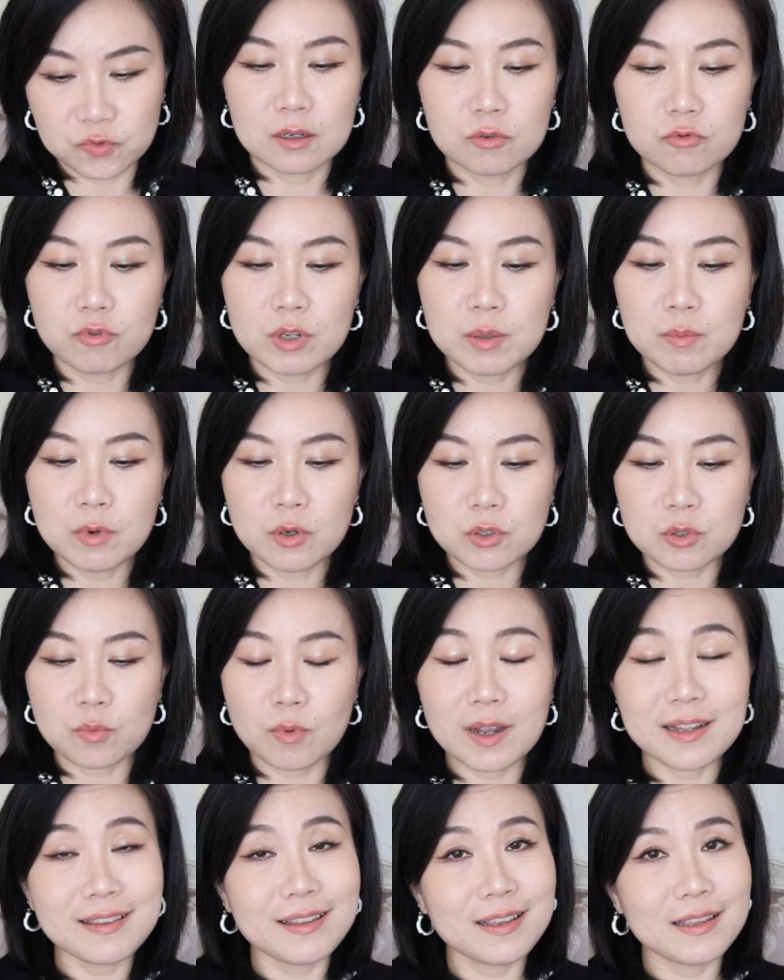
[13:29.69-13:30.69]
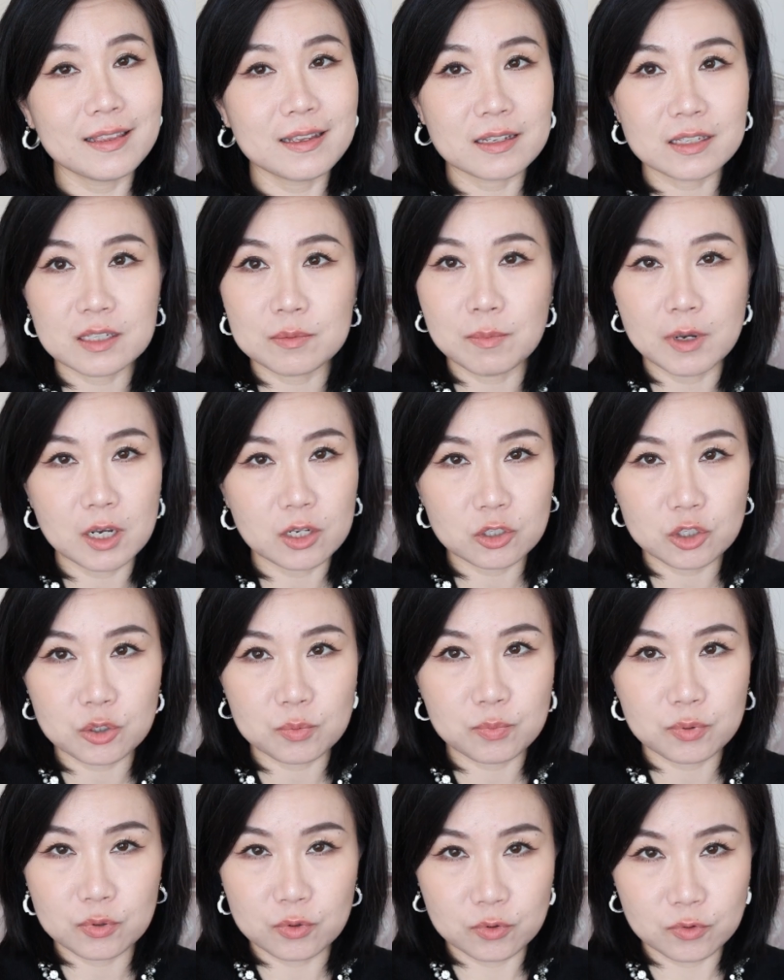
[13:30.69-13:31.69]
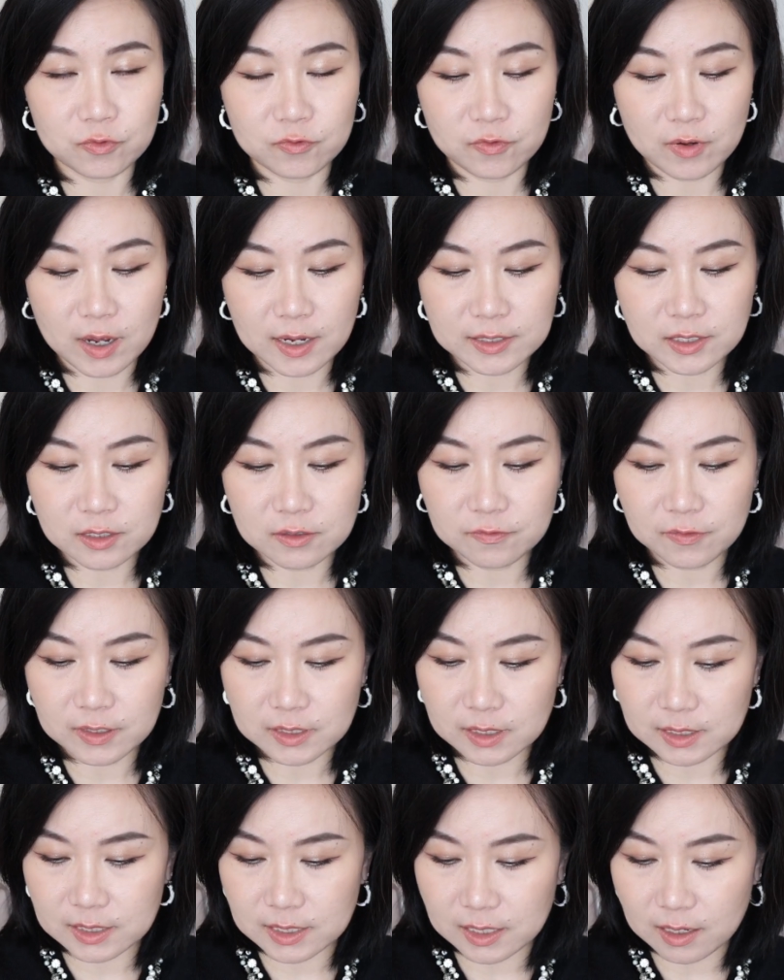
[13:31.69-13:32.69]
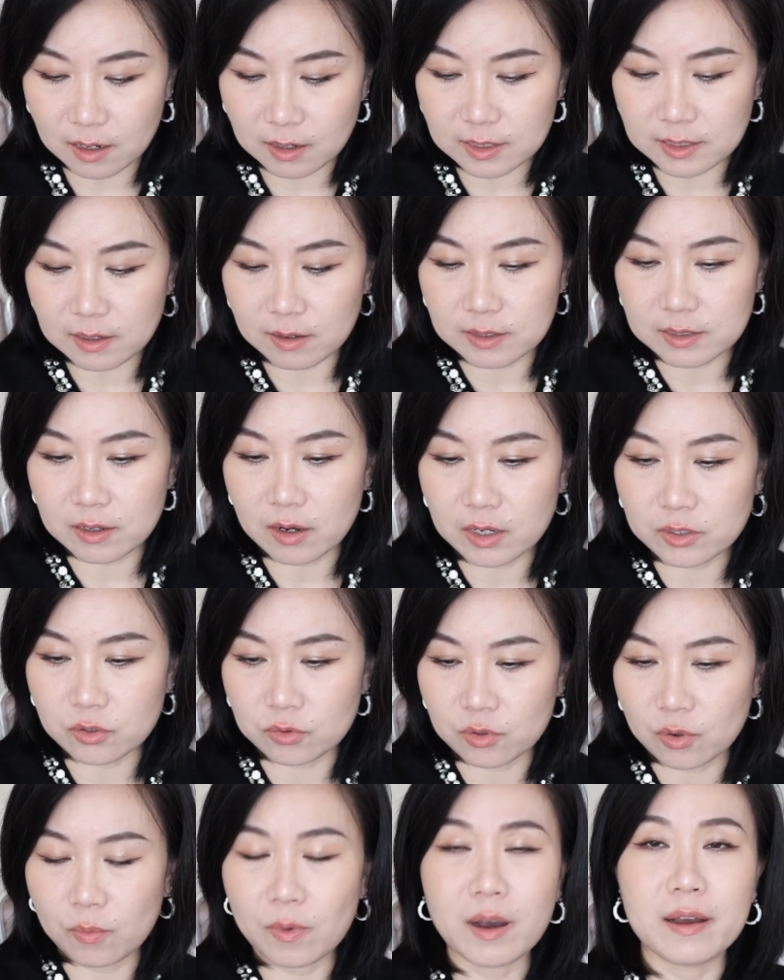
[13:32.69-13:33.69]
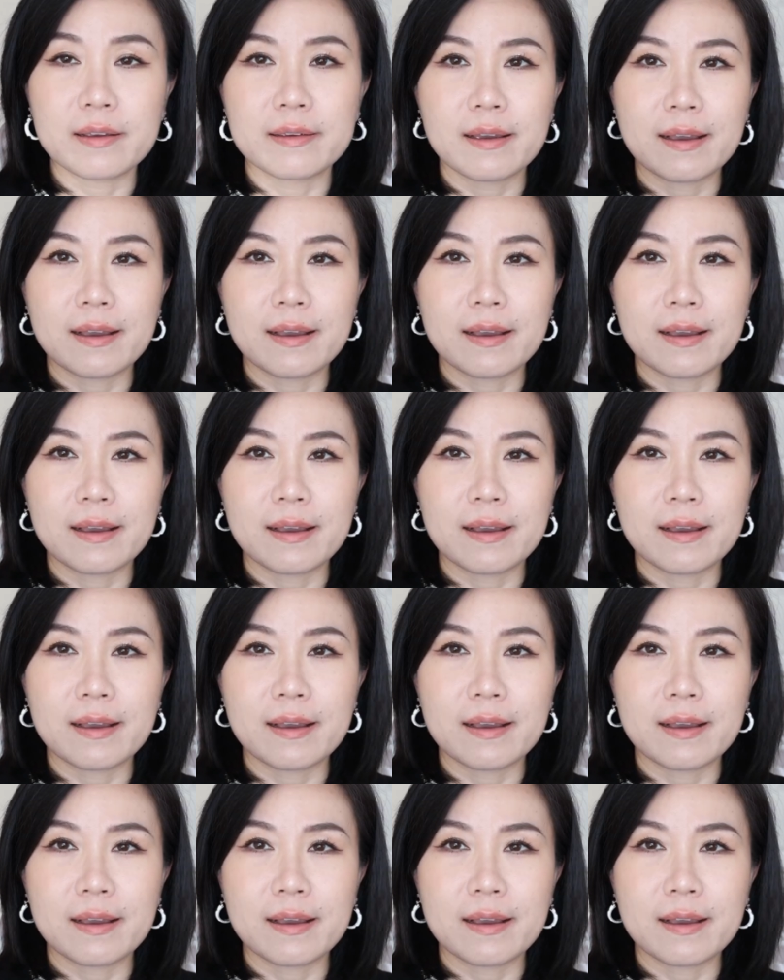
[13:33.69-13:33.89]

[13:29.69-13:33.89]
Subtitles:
Rimmel's one neither smudge proof. I just find the eyeliner, I don't know why.